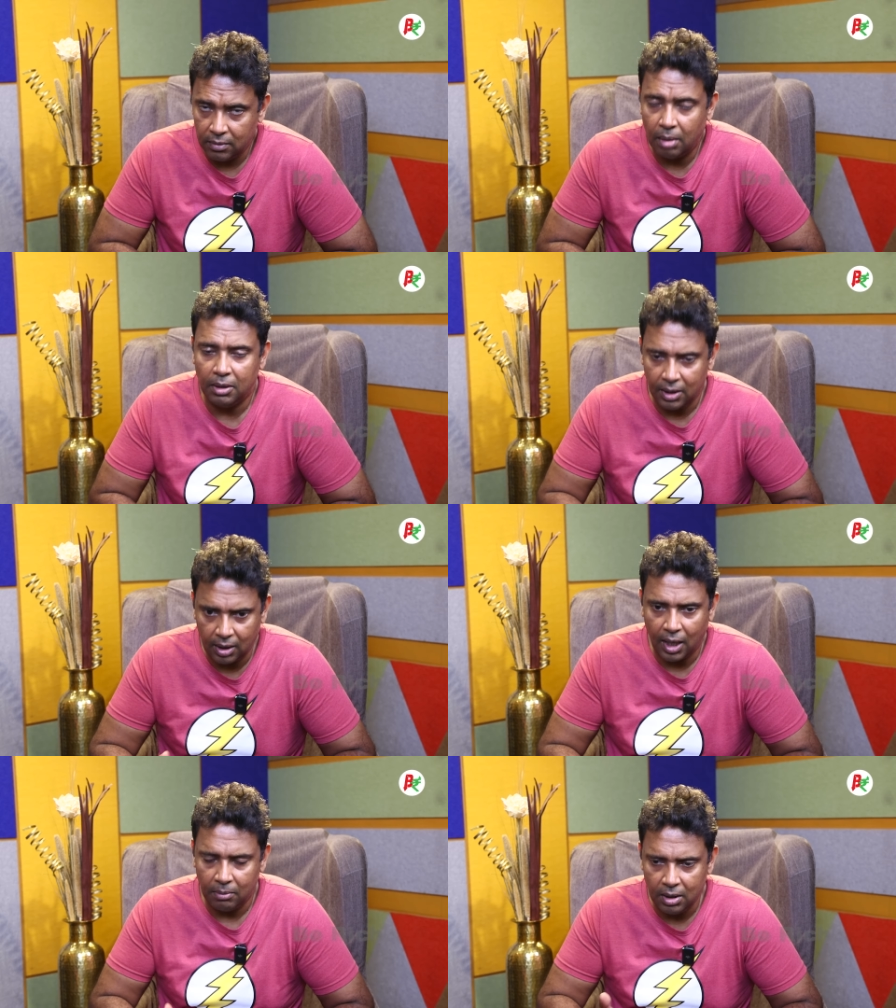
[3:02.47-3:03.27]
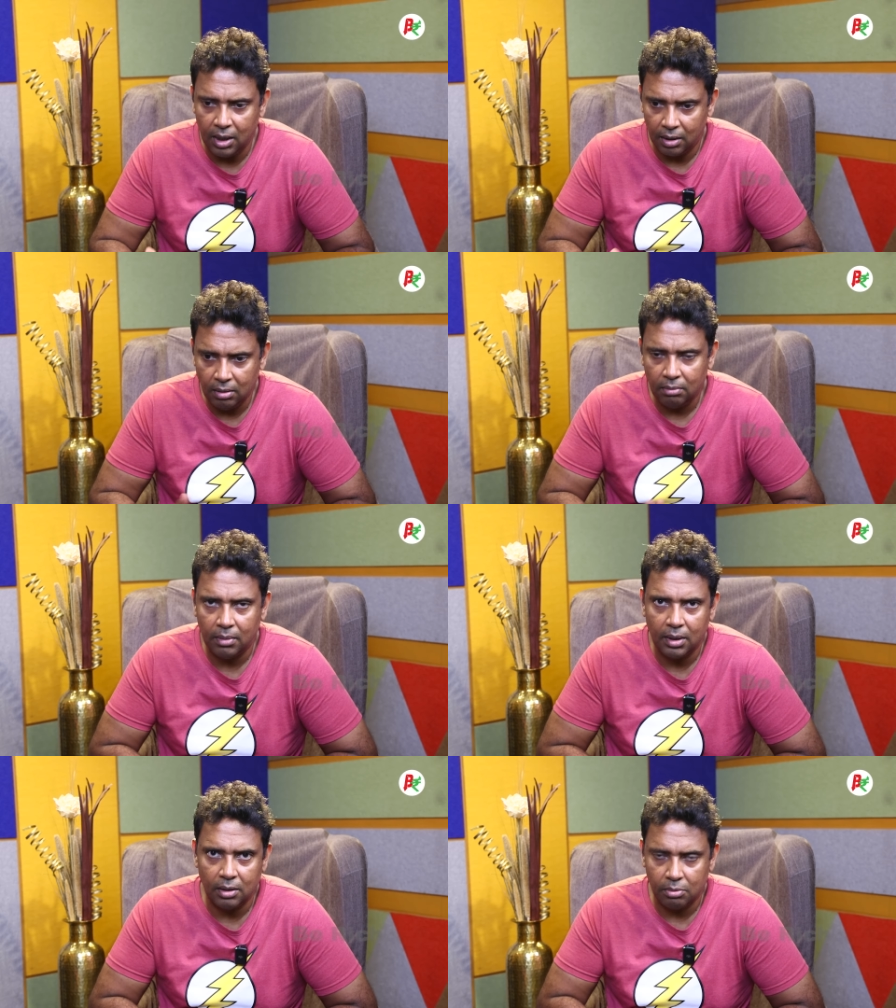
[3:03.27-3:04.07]
I mean, they can be taken,
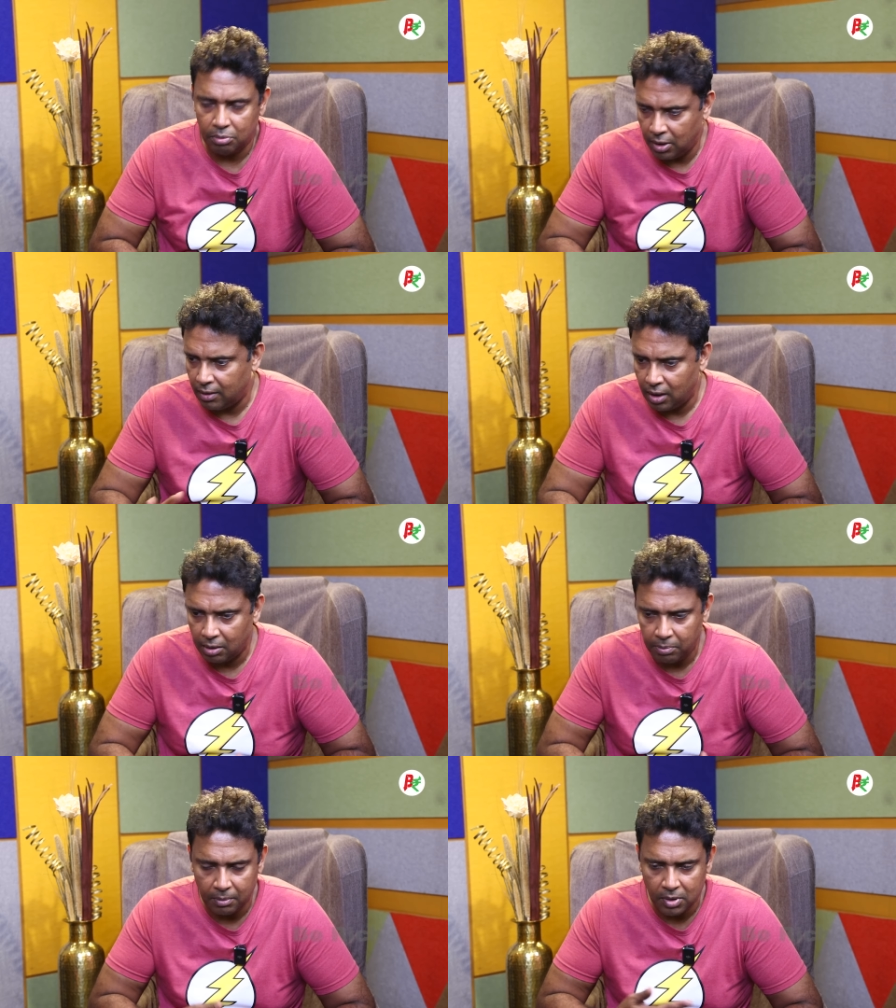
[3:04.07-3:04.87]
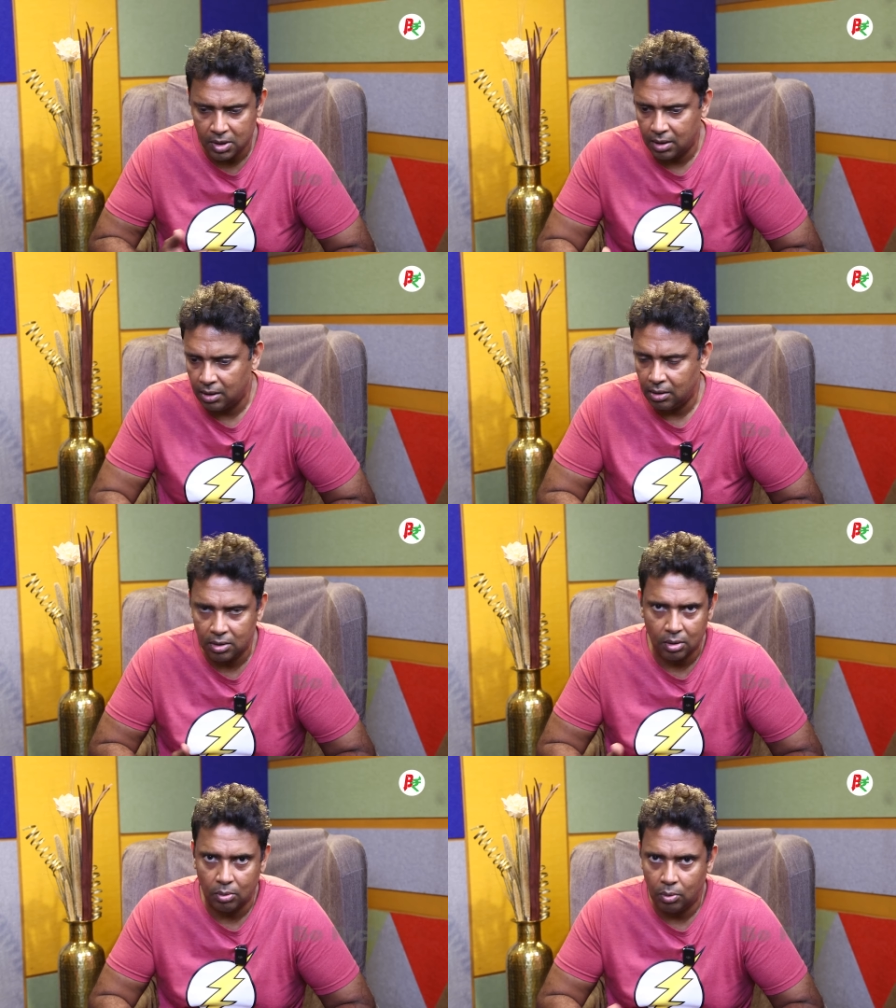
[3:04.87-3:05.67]
but we have to take permission, and
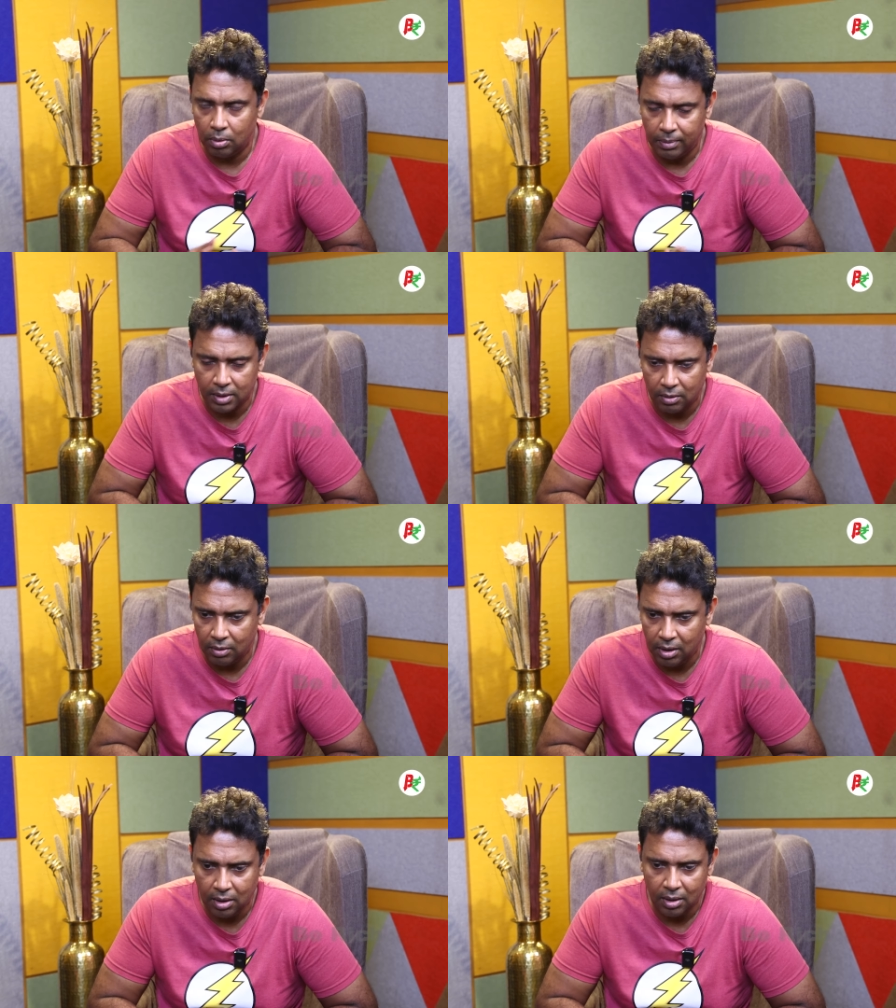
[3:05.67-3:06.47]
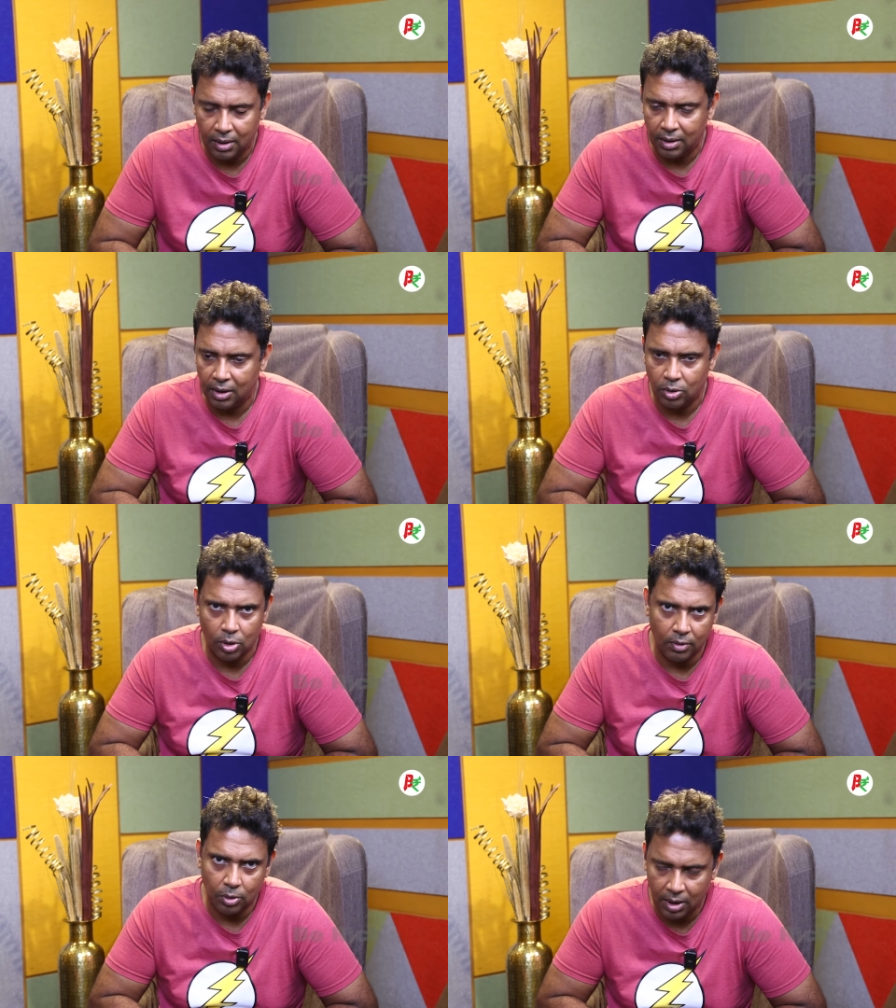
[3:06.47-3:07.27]
there's a whole bunch of other things you
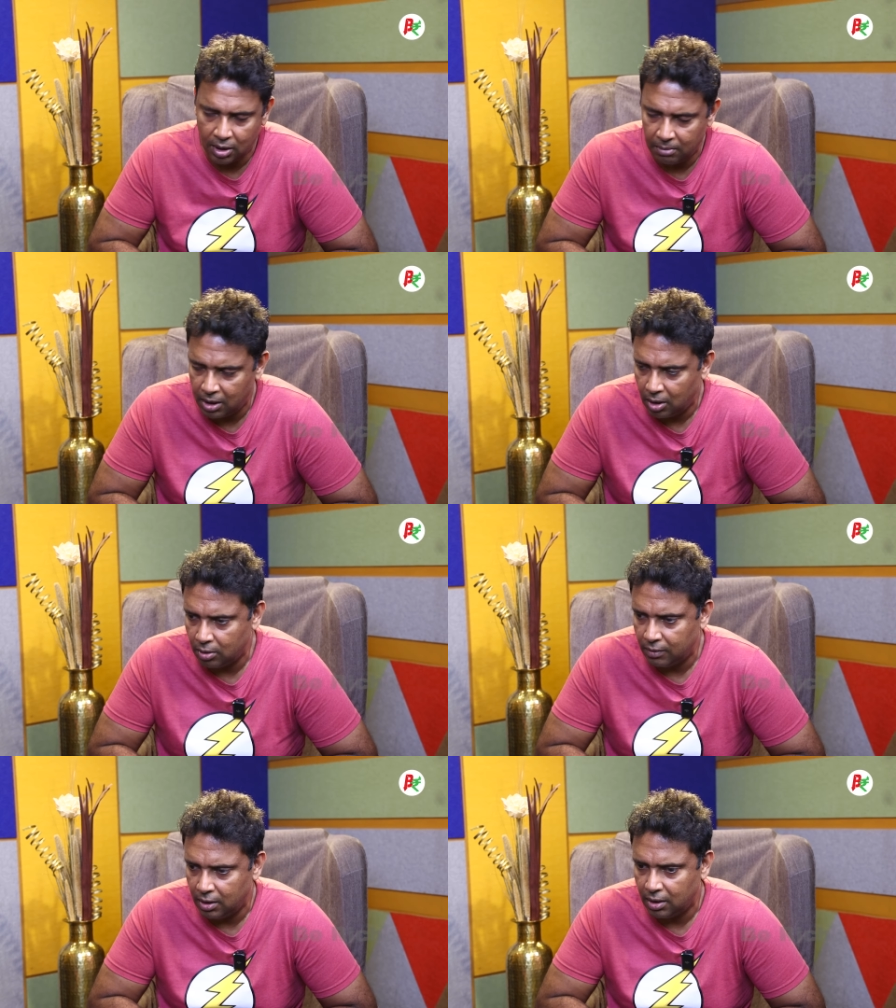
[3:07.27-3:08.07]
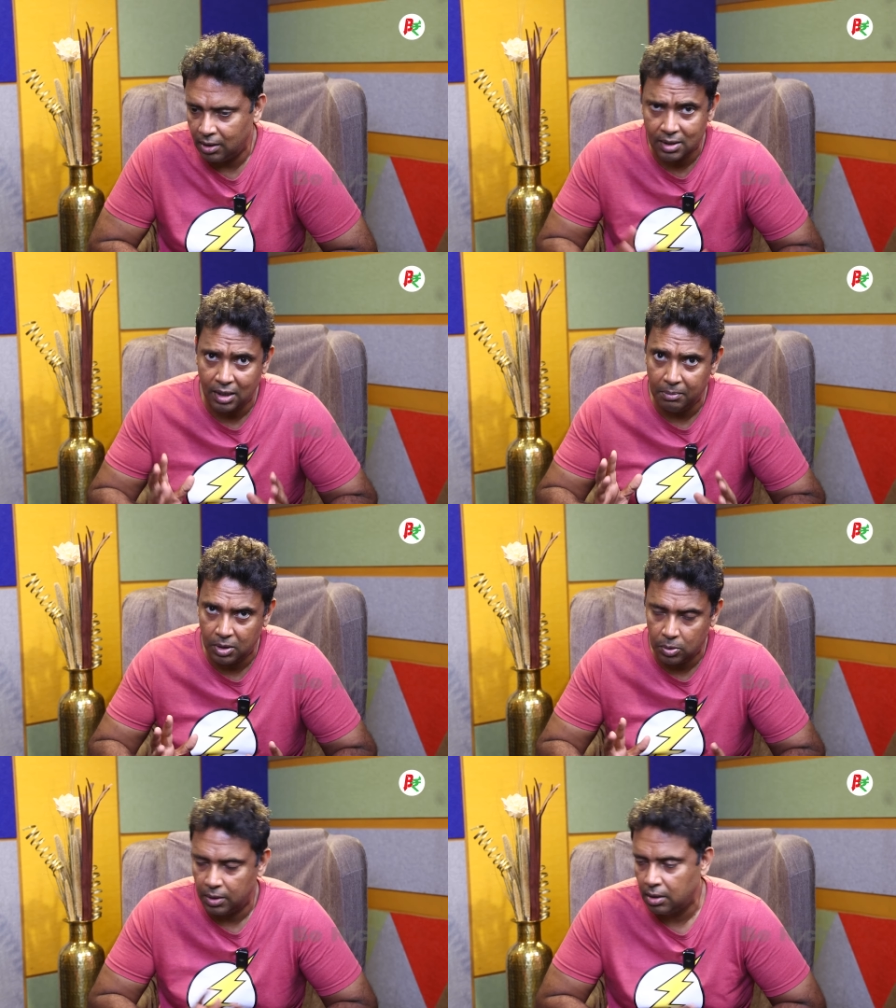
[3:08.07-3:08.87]
have to do to take your money out of India. There's a
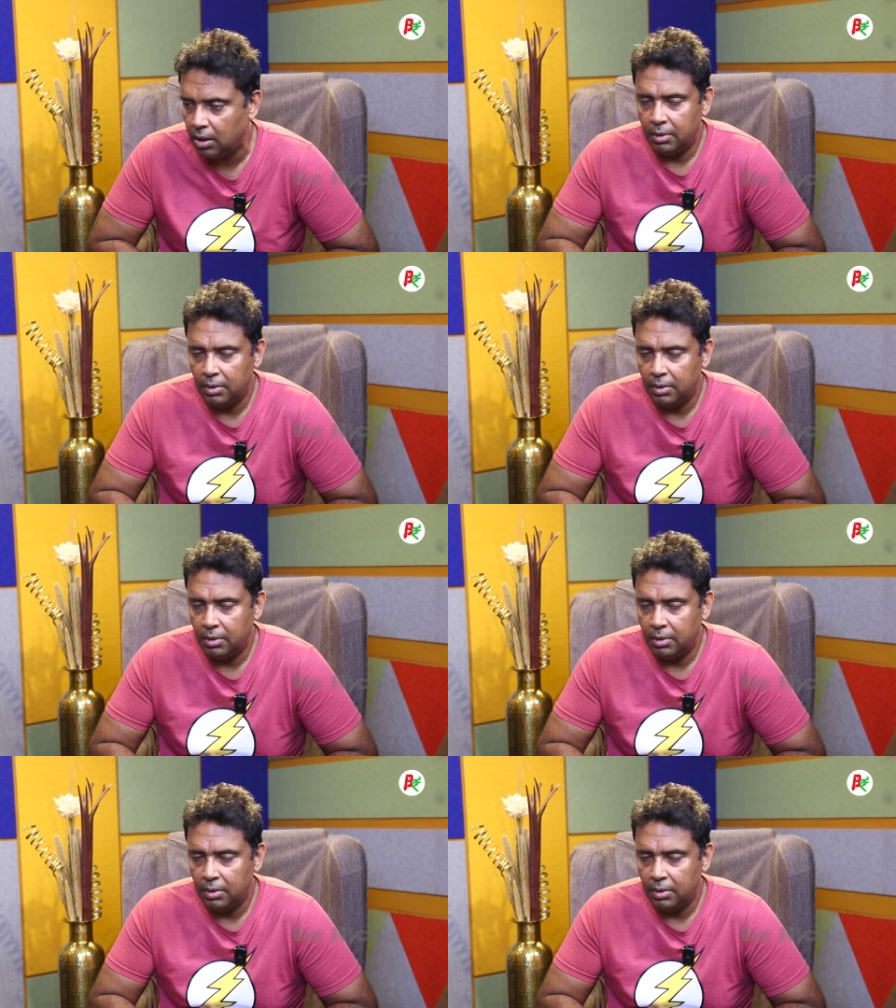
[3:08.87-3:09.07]
limit to it.